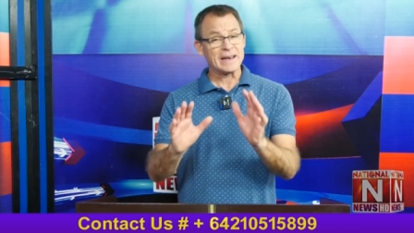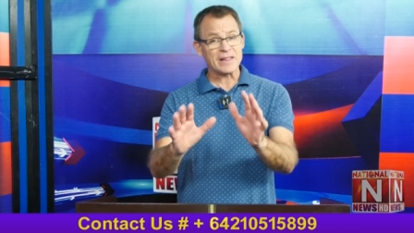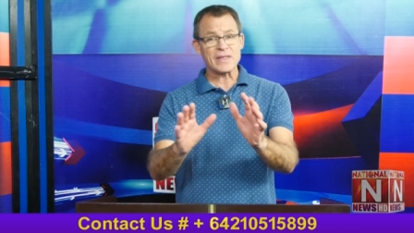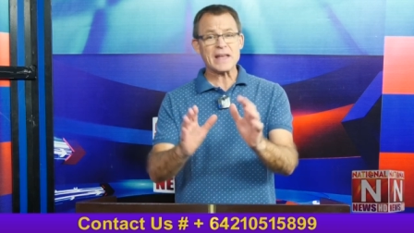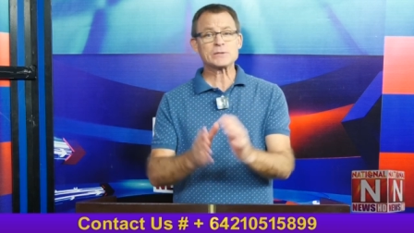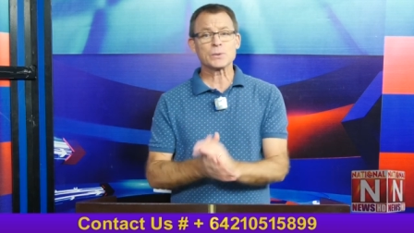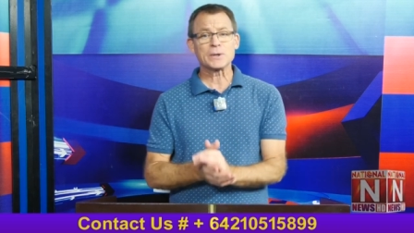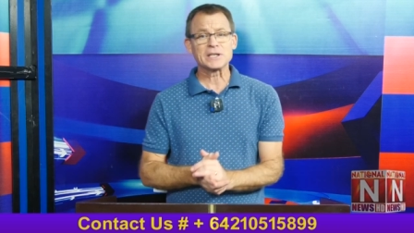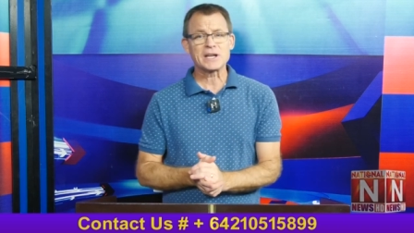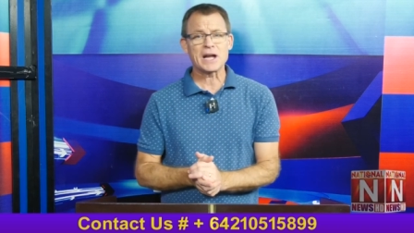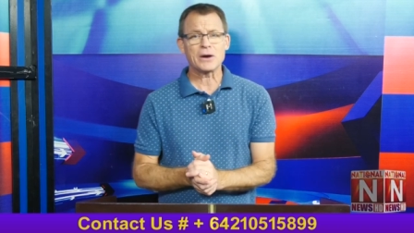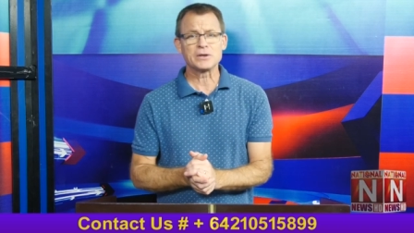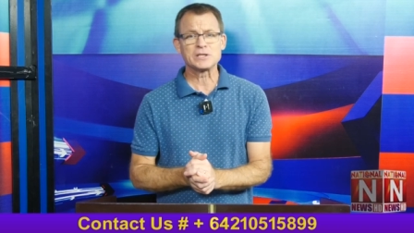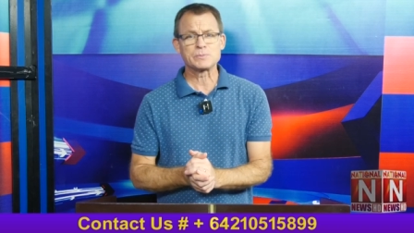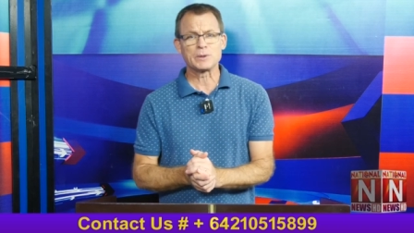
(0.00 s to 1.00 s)
Now that's what
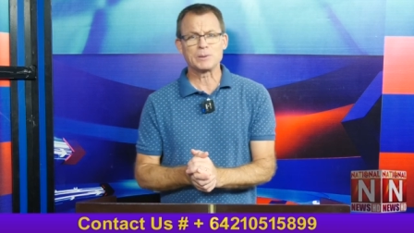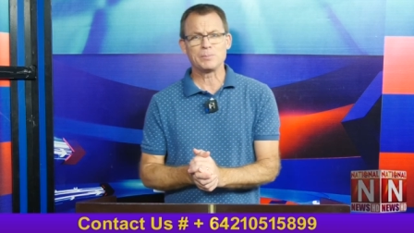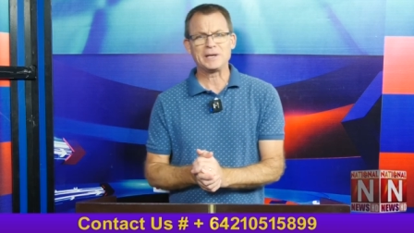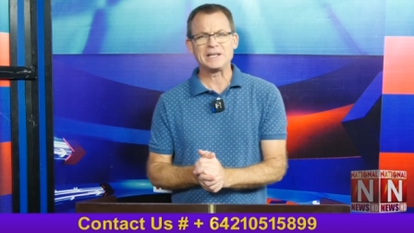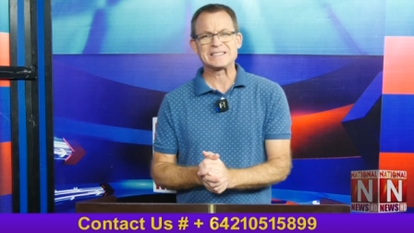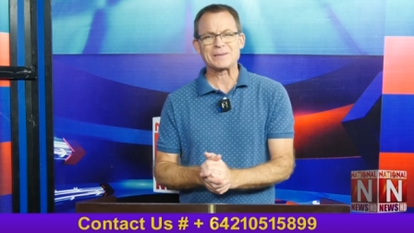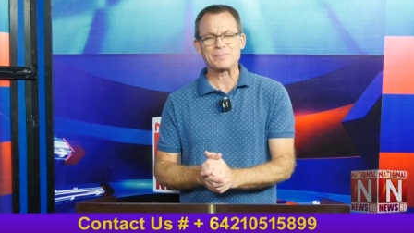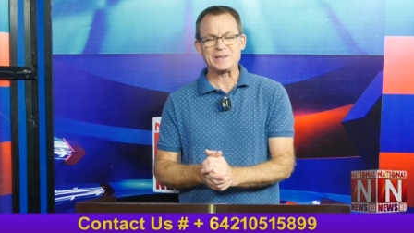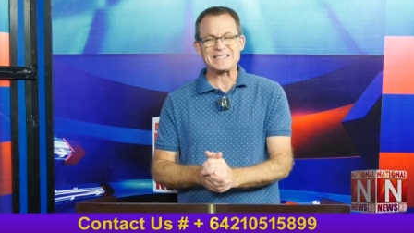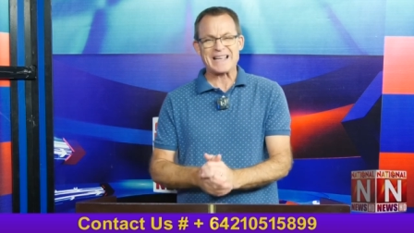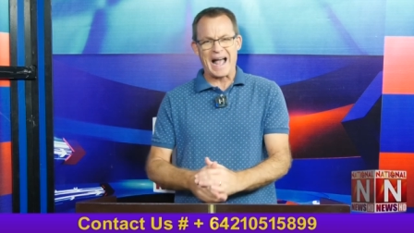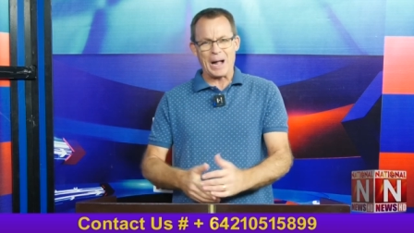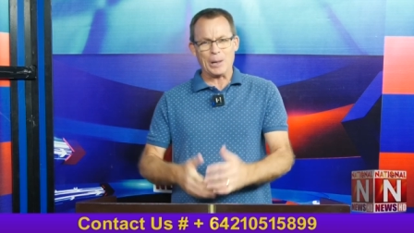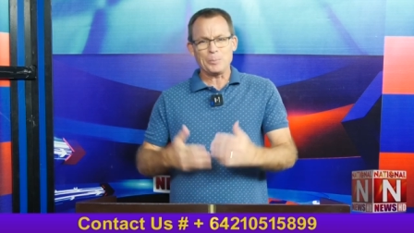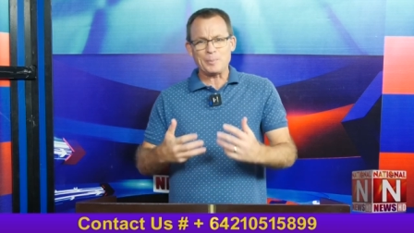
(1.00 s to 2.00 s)
encouragement means. It means
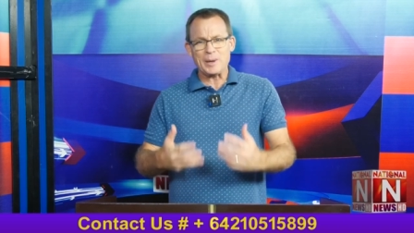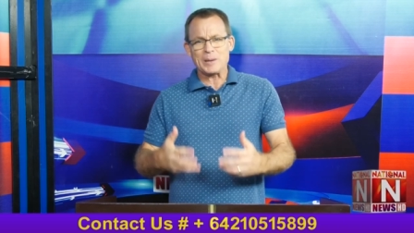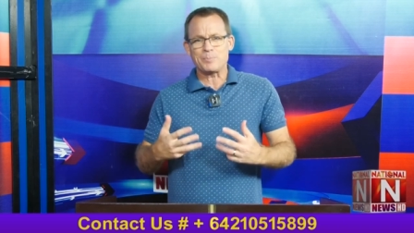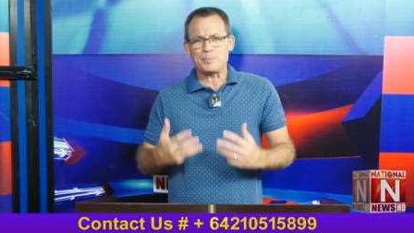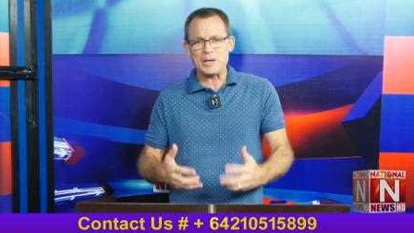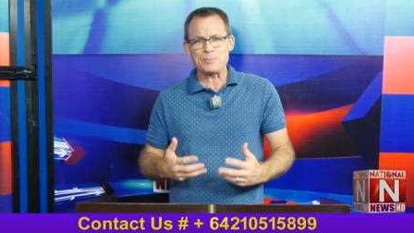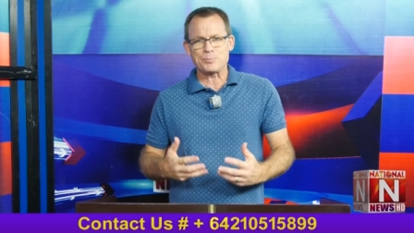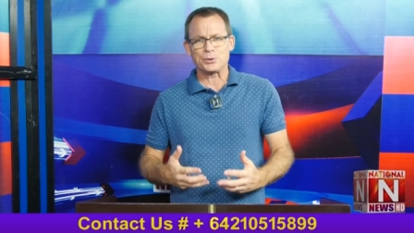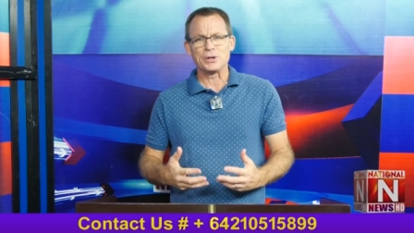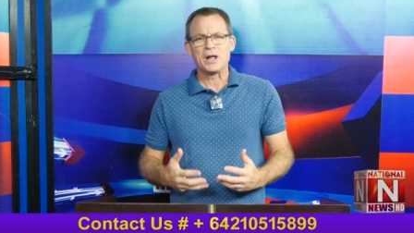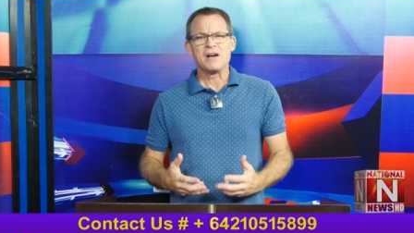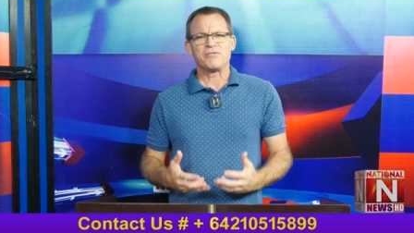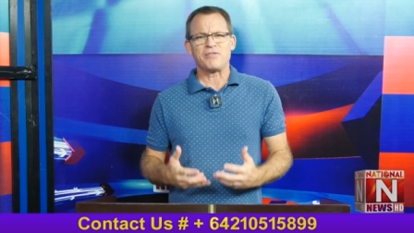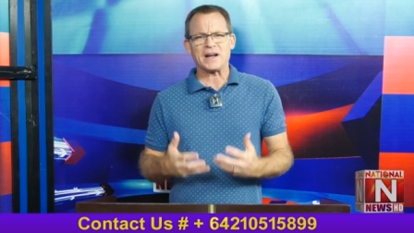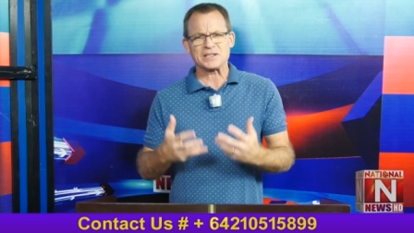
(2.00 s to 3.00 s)
helping people
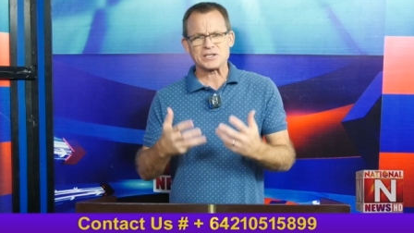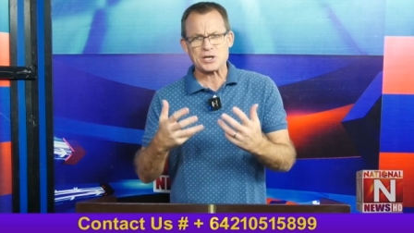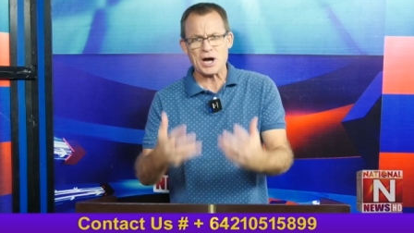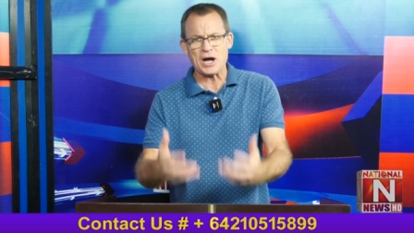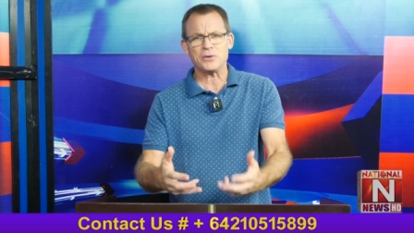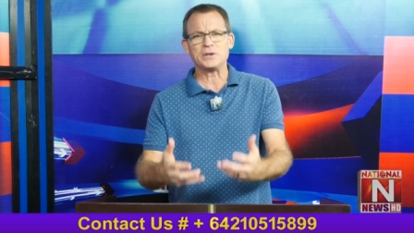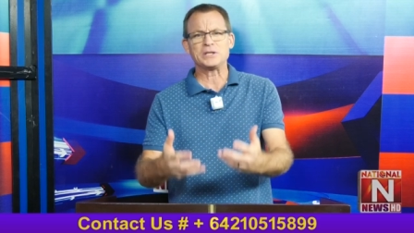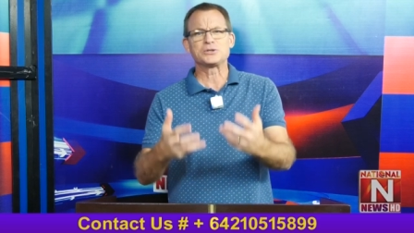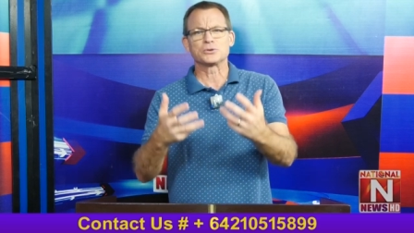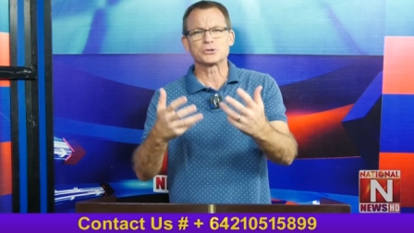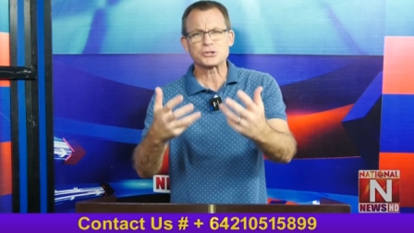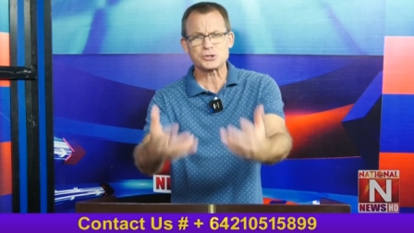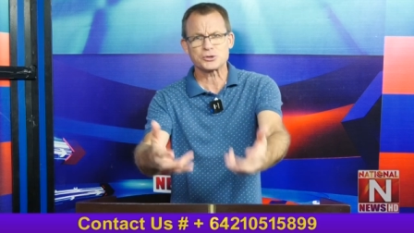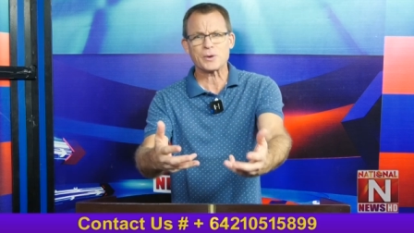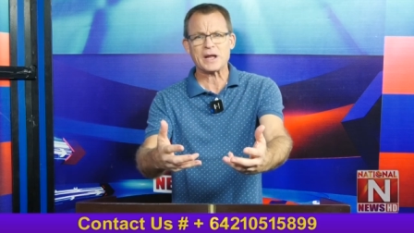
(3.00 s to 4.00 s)
find courage or
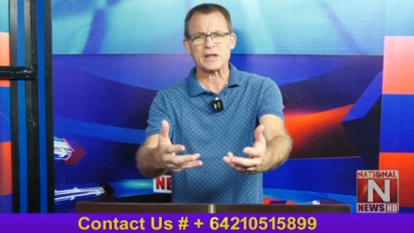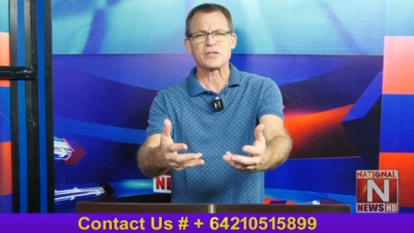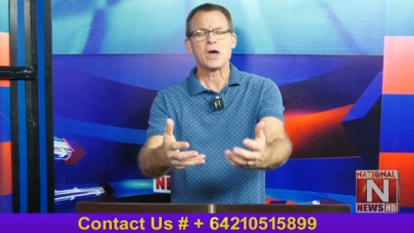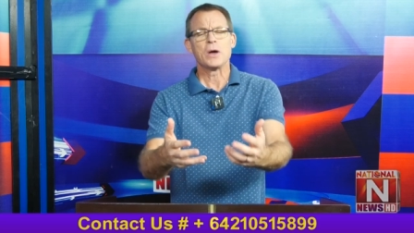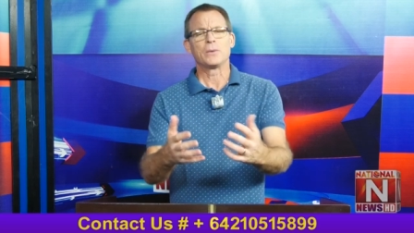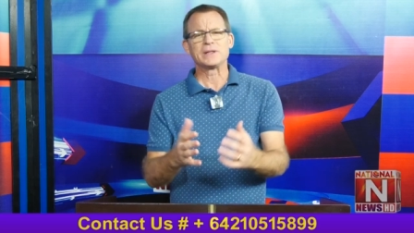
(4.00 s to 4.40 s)
strength